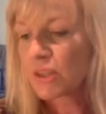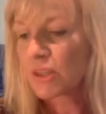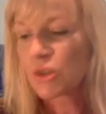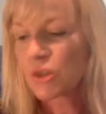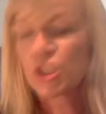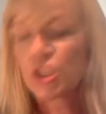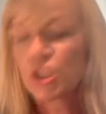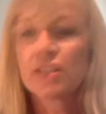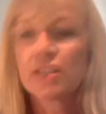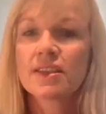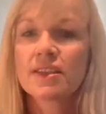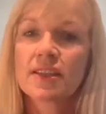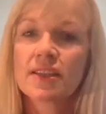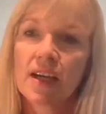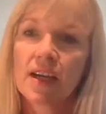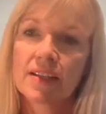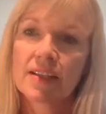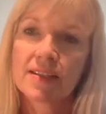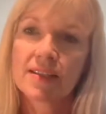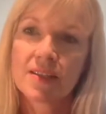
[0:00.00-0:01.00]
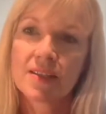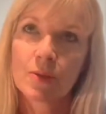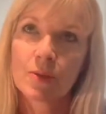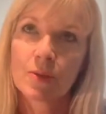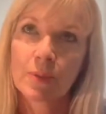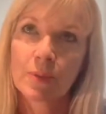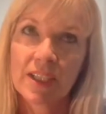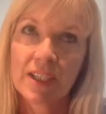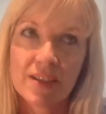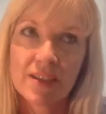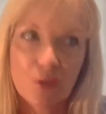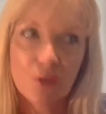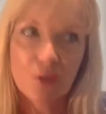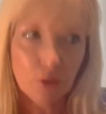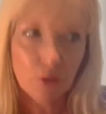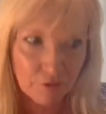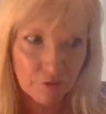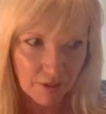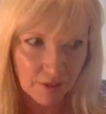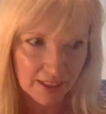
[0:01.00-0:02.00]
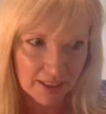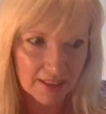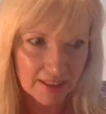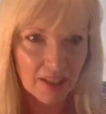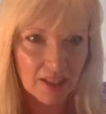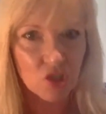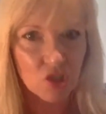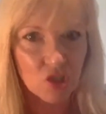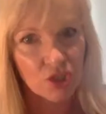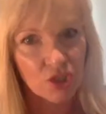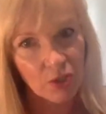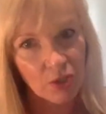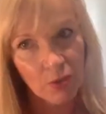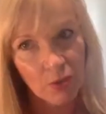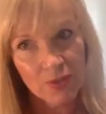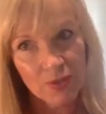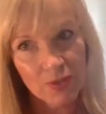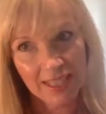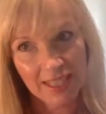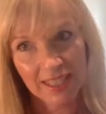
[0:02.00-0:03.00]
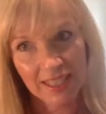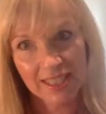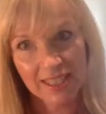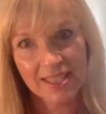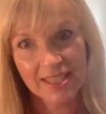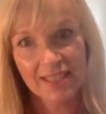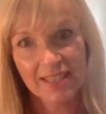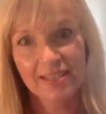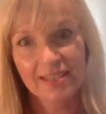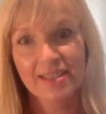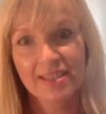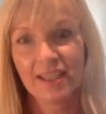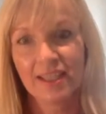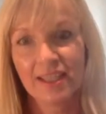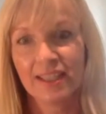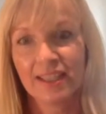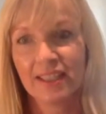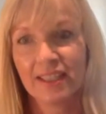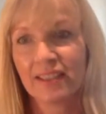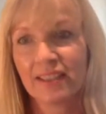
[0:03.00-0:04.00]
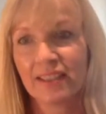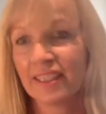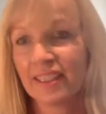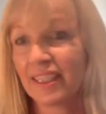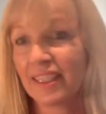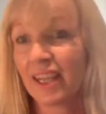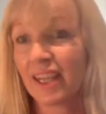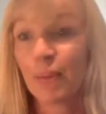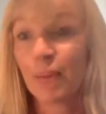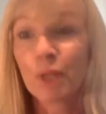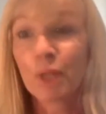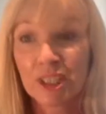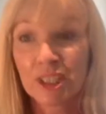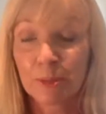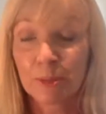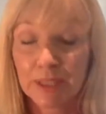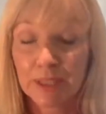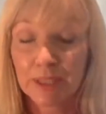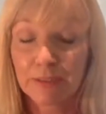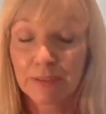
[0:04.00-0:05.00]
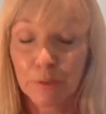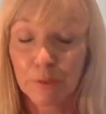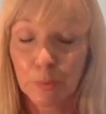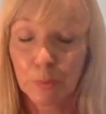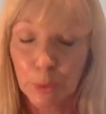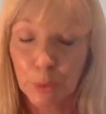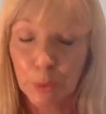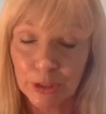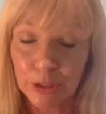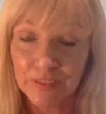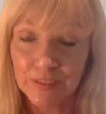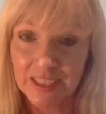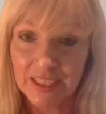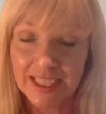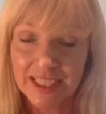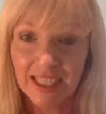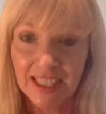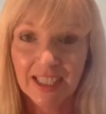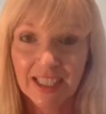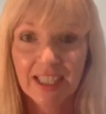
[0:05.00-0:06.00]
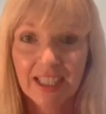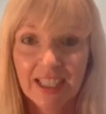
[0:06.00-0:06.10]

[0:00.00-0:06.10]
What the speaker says: So she decides to appease her friend, and she goes in to see the psychic thinking, I'm not going to believe a word of it.